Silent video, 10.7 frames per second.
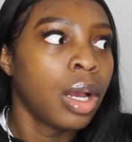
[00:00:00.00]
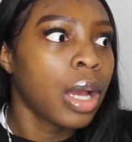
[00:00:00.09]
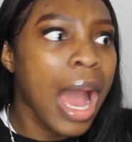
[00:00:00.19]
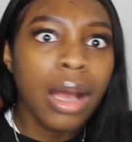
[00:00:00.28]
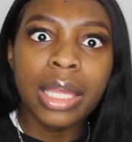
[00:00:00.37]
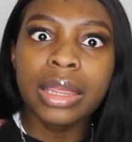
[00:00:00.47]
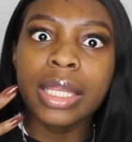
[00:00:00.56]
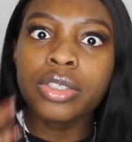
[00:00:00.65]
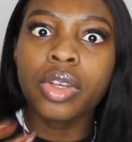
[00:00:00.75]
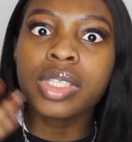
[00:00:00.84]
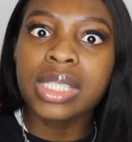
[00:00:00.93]
How can
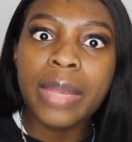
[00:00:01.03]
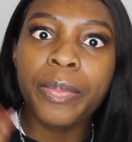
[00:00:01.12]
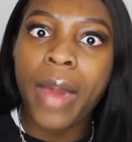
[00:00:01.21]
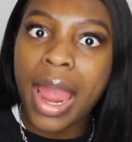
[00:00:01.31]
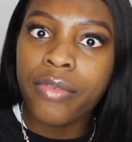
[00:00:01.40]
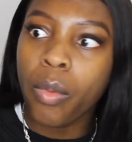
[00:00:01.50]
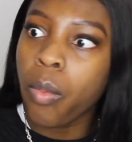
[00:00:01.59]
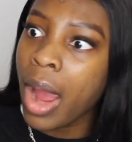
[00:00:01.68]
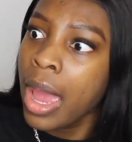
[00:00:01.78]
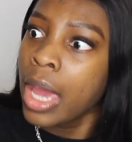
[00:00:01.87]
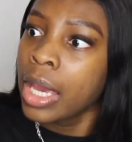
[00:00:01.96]
things not stay private? Why